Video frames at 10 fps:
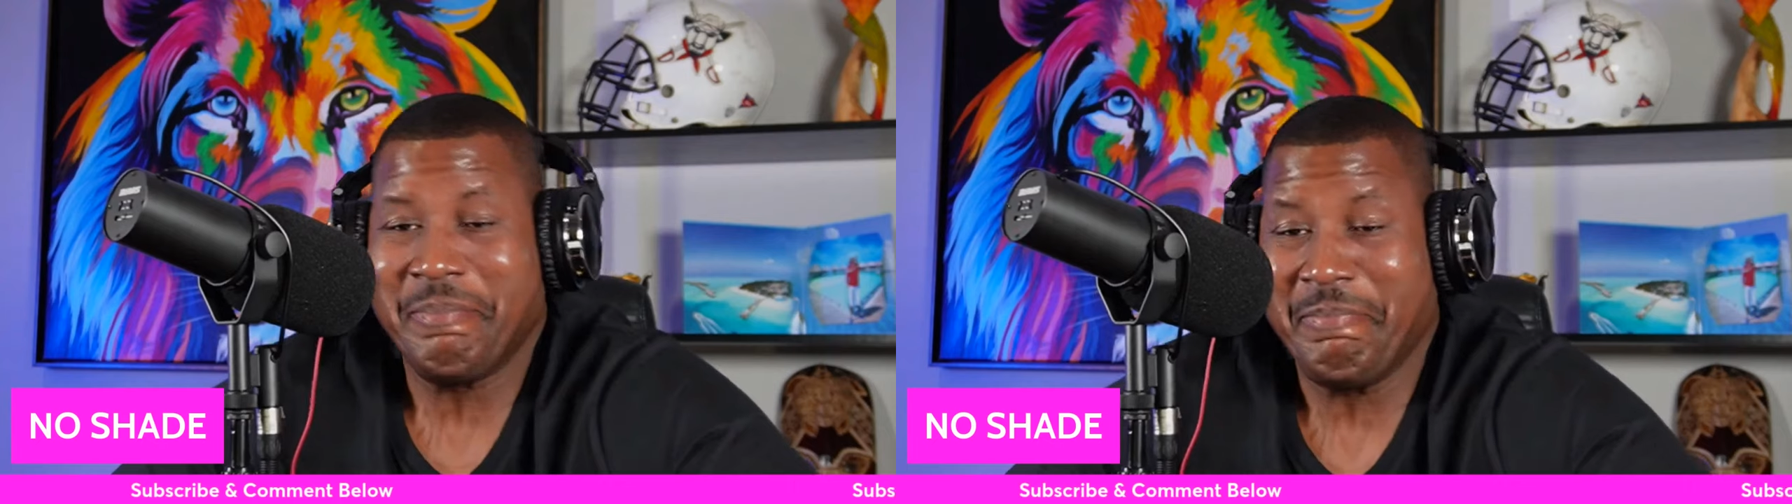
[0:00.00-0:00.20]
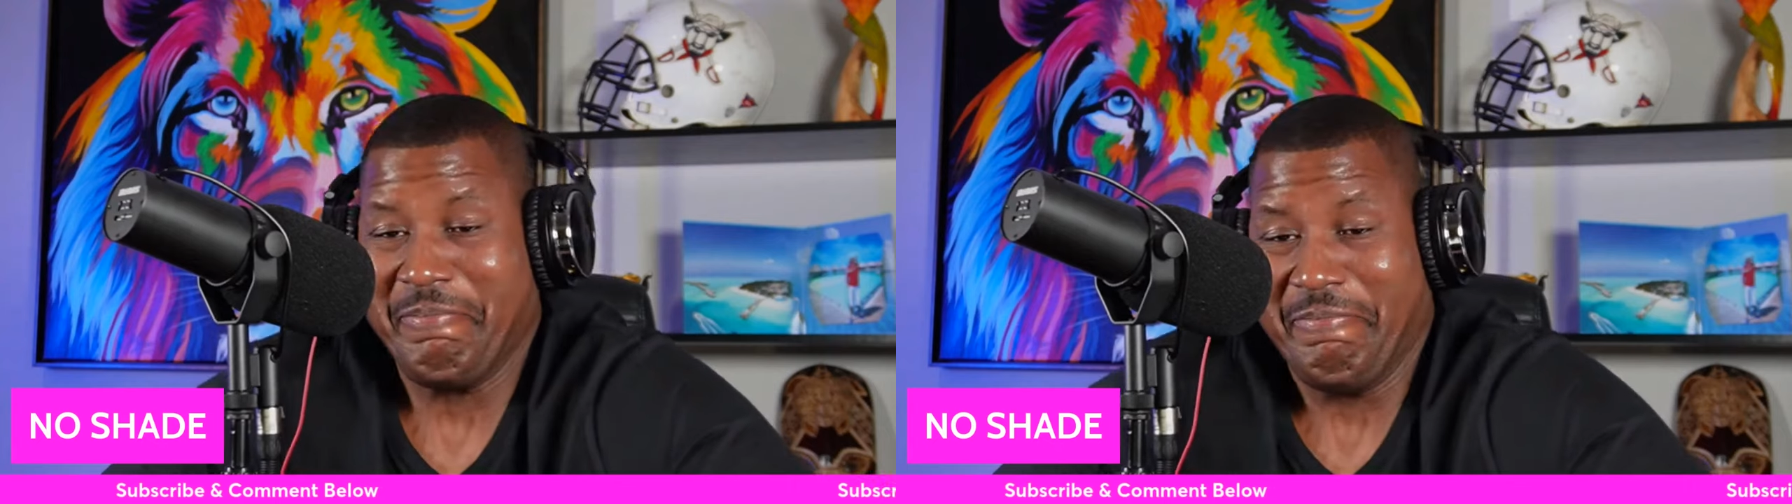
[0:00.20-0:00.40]

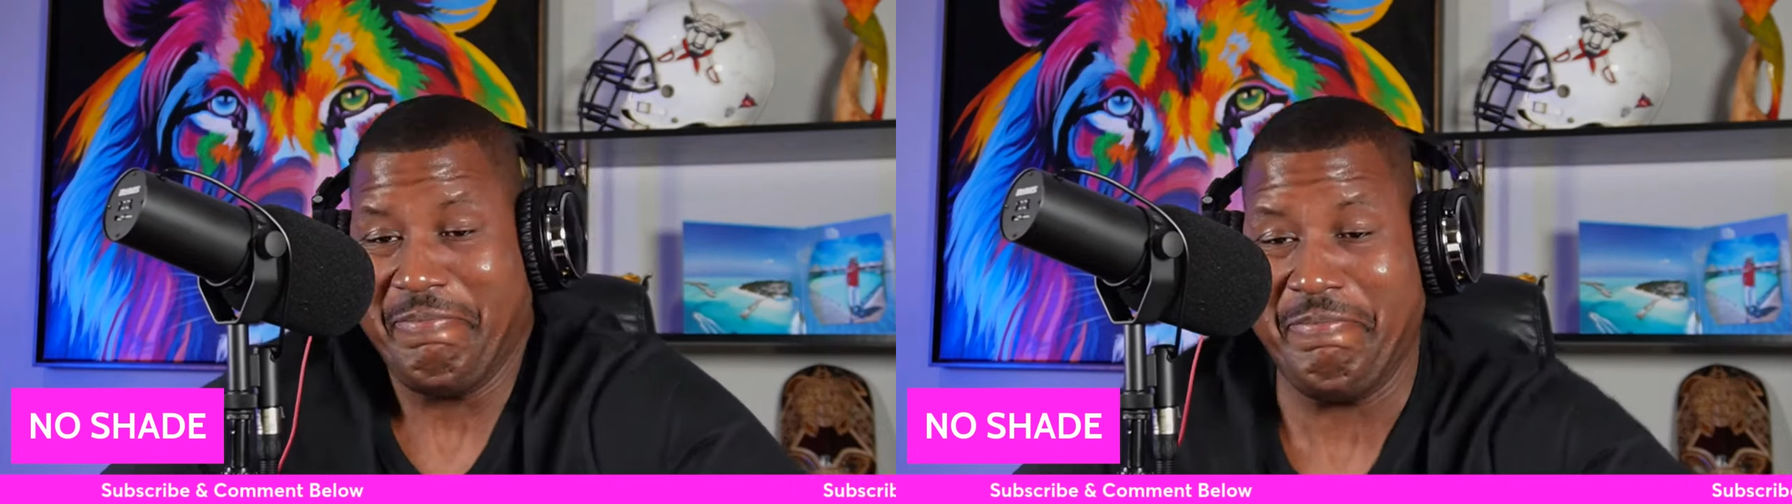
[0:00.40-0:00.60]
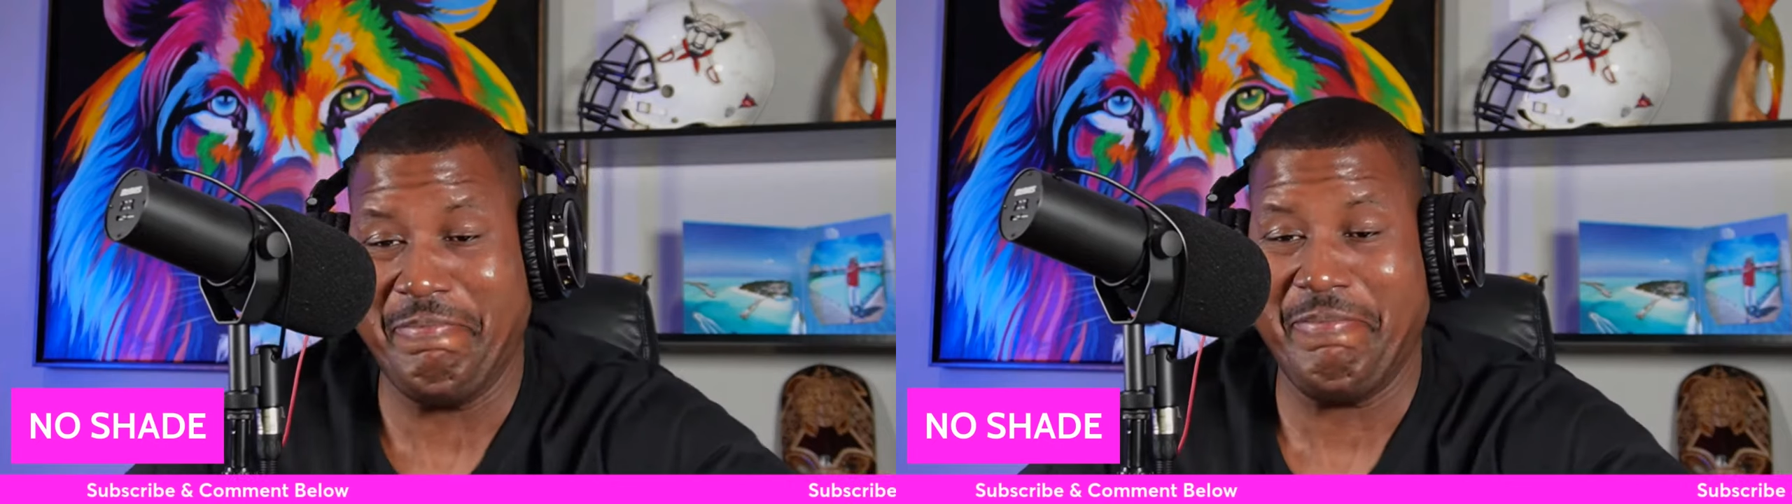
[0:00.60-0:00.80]

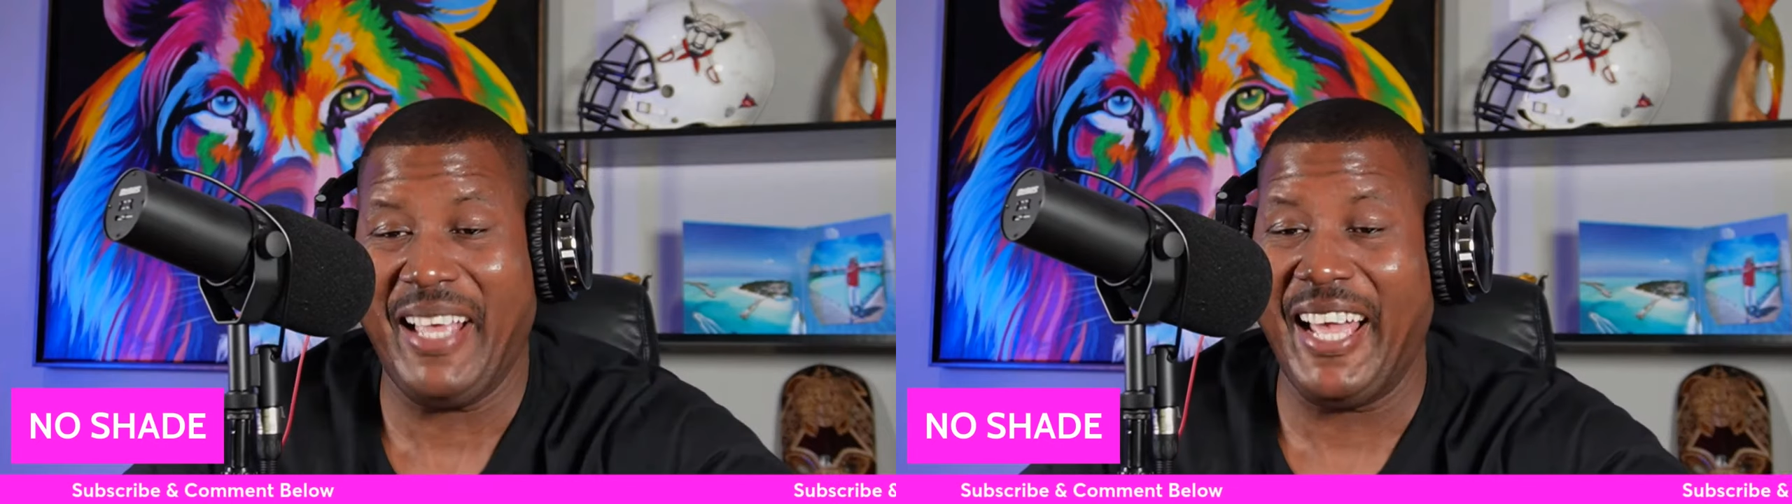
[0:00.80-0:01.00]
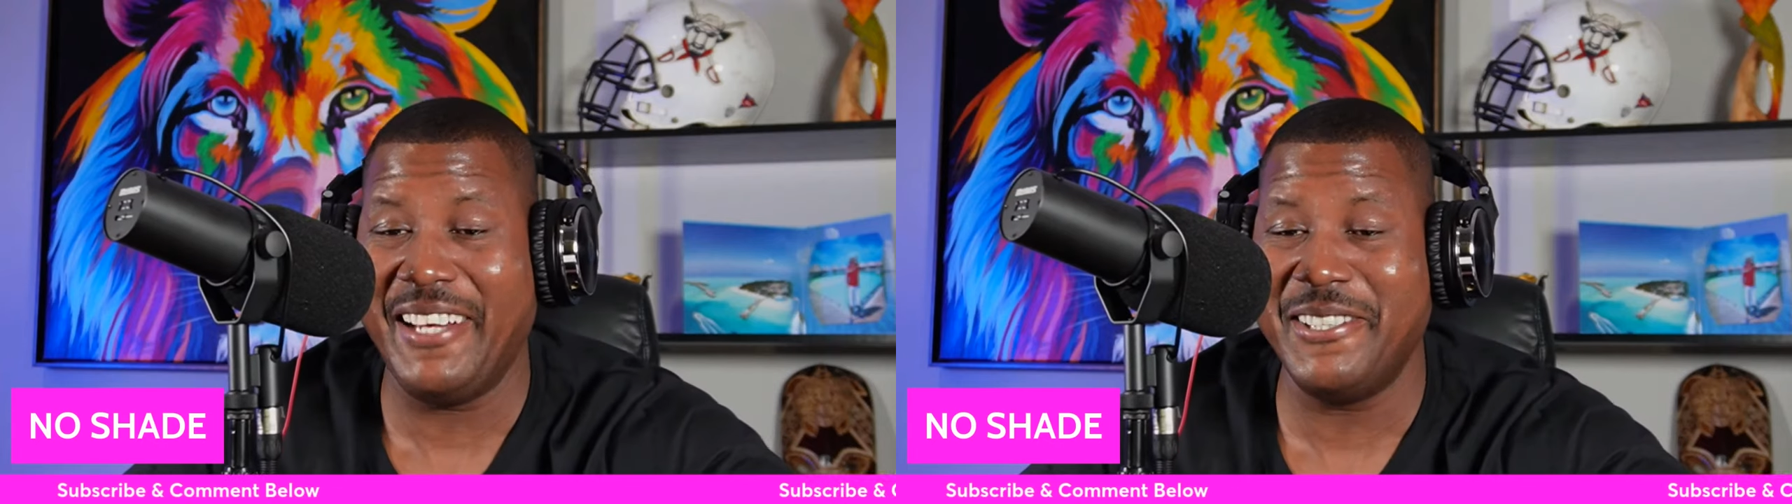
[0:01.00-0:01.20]

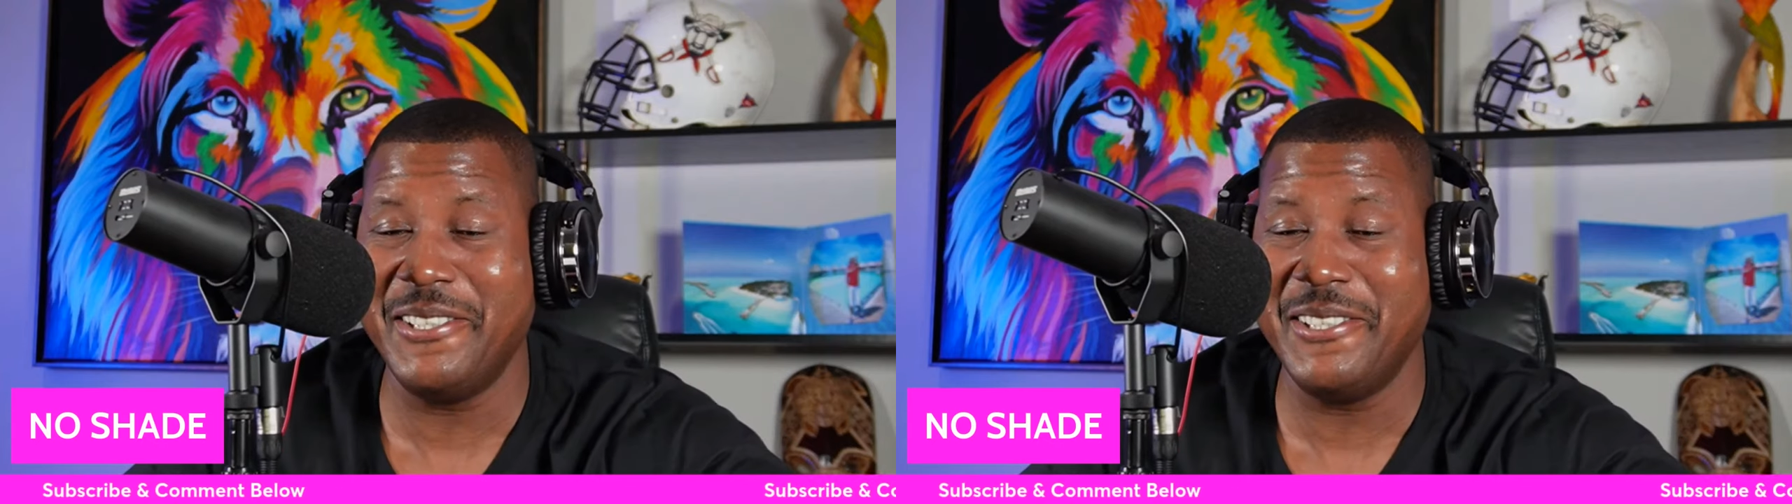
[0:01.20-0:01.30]
I don't